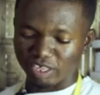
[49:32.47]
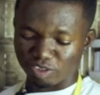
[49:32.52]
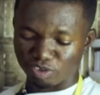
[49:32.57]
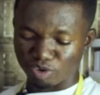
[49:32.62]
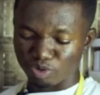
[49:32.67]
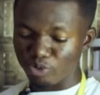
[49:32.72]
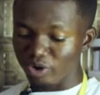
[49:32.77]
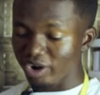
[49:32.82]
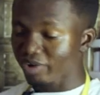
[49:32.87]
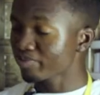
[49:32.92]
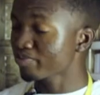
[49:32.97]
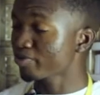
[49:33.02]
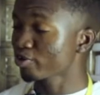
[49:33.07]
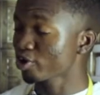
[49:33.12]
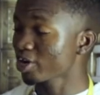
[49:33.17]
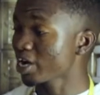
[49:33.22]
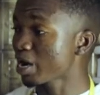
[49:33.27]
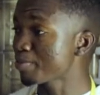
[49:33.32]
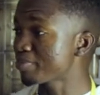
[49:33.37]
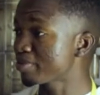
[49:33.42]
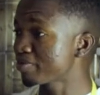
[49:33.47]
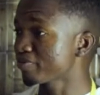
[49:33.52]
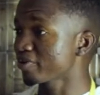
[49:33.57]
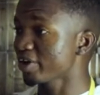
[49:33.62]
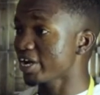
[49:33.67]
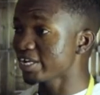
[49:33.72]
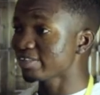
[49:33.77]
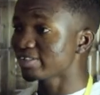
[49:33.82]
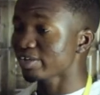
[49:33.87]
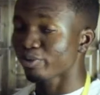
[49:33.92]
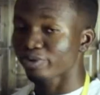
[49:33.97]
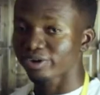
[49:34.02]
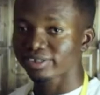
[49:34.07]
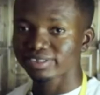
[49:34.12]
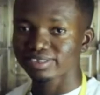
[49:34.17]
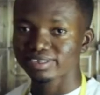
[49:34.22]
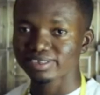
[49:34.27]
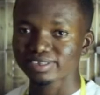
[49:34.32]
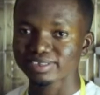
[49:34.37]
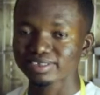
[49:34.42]
So you work for your company for 8
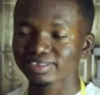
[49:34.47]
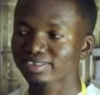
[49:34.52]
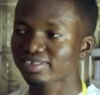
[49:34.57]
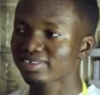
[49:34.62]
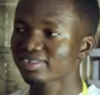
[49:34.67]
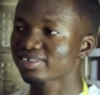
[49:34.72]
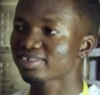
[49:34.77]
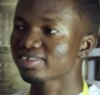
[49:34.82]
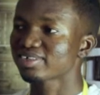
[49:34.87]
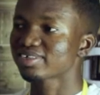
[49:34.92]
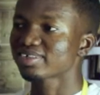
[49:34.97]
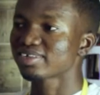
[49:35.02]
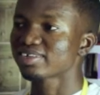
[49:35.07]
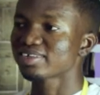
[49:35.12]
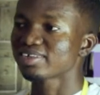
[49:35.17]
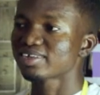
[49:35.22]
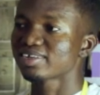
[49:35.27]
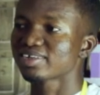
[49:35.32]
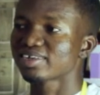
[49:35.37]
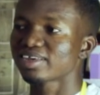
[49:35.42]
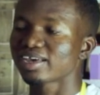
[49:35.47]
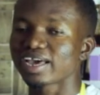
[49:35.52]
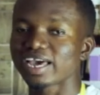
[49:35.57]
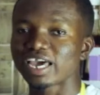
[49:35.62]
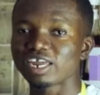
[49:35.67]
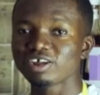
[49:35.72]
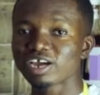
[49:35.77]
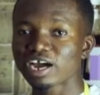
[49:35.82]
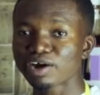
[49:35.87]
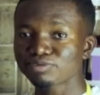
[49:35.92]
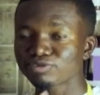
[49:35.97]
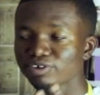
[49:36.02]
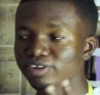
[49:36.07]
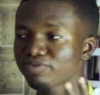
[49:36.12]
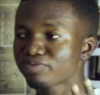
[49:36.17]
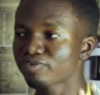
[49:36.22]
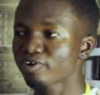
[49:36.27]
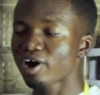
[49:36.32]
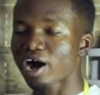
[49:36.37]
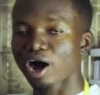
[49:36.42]
hours and you have
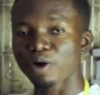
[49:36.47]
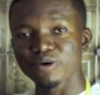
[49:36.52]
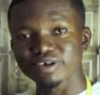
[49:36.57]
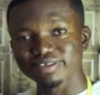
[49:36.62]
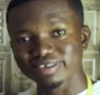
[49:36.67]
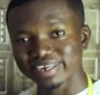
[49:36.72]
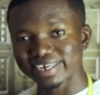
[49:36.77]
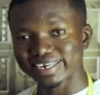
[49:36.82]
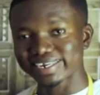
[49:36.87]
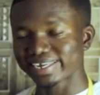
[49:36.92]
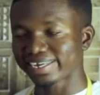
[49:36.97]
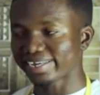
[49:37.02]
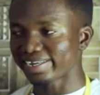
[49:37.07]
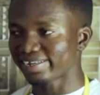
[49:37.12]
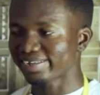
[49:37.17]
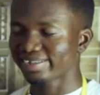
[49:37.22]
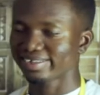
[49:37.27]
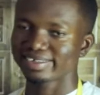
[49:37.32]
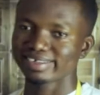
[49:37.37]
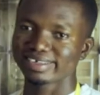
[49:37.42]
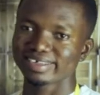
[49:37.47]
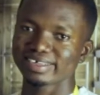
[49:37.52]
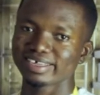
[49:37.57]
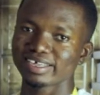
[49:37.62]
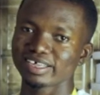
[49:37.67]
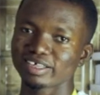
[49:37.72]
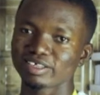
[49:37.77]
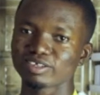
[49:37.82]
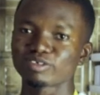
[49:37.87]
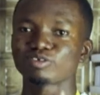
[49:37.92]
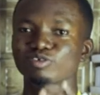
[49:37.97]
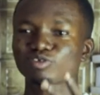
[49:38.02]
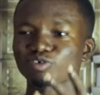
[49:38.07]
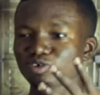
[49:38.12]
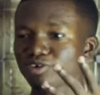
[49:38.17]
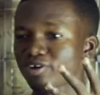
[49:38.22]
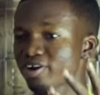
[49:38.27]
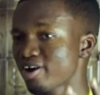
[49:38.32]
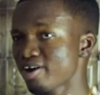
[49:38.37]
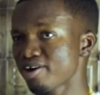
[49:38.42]
24 hours in a day.
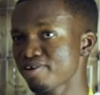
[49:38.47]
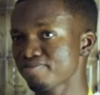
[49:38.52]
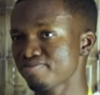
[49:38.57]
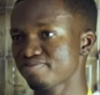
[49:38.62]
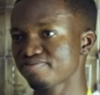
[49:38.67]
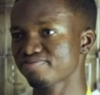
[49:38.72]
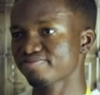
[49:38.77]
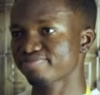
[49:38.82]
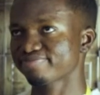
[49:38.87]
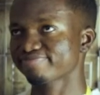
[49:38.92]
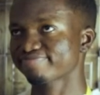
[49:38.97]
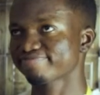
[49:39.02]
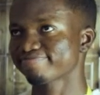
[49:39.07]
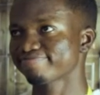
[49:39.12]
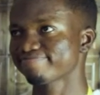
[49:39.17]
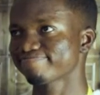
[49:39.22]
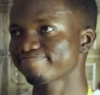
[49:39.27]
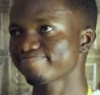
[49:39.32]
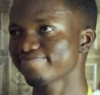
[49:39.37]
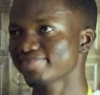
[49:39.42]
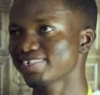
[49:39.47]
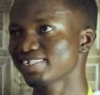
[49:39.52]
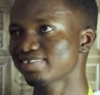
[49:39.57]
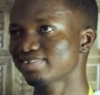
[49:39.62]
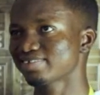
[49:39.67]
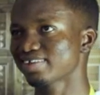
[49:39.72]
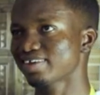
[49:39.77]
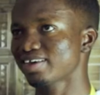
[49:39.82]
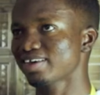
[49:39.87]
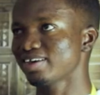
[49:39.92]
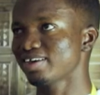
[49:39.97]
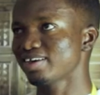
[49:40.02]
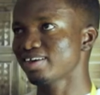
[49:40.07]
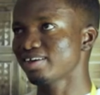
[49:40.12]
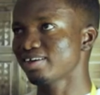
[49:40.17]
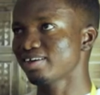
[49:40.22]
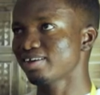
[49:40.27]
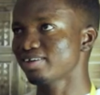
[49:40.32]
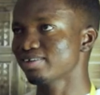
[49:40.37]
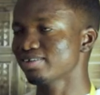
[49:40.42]
So you have, let's
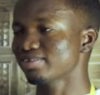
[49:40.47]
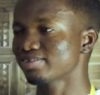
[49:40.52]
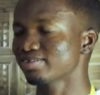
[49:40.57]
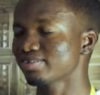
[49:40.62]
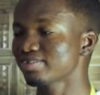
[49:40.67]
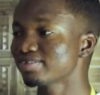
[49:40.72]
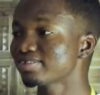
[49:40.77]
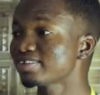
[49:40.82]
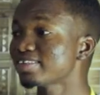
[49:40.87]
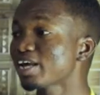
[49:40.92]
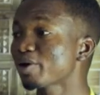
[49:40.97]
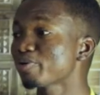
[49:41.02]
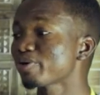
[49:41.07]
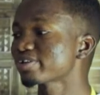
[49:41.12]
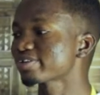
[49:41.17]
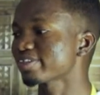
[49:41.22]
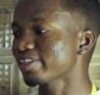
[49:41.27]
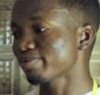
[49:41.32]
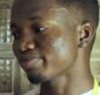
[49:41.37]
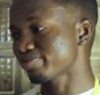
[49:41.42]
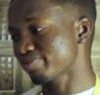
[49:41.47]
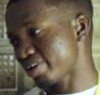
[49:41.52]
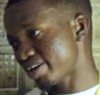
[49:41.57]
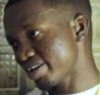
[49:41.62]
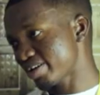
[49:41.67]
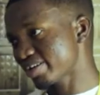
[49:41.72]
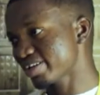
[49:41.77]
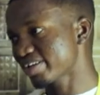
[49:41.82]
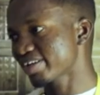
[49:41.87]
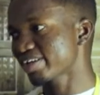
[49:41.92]
say, 16 hours left, right?